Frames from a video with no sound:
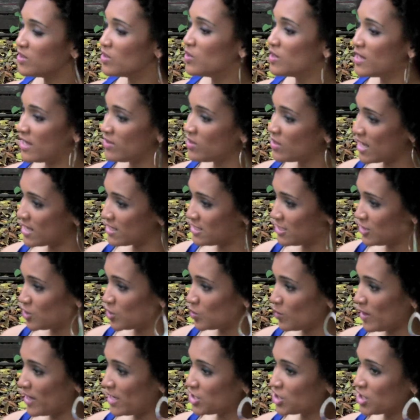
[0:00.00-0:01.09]
in, the, in that
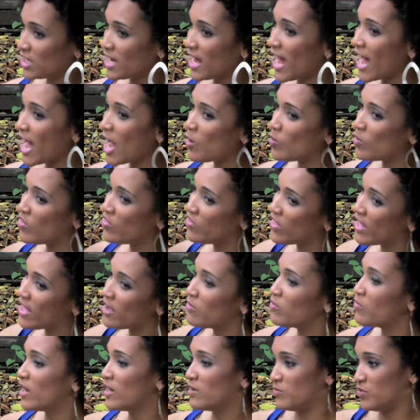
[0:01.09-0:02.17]
situation, how would they
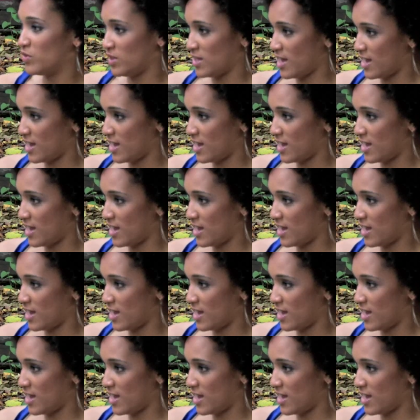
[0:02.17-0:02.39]
fight for